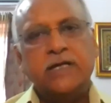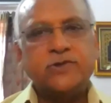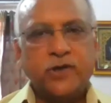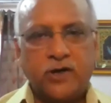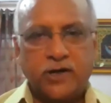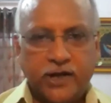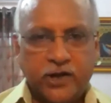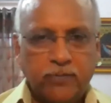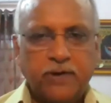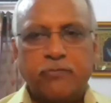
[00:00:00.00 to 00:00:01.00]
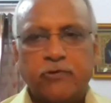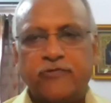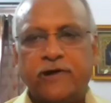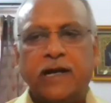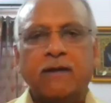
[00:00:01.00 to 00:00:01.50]
So on equipment
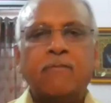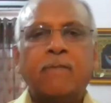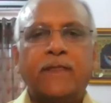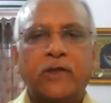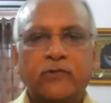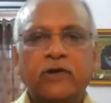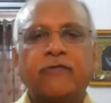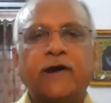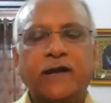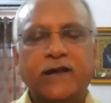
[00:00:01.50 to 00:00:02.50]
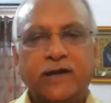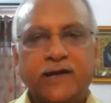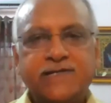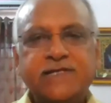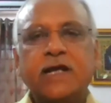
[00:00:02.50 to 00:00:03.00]
profile, you will find
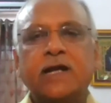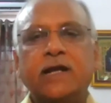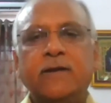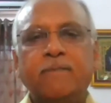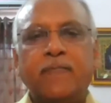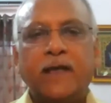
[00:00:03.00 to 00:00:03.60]
increasingly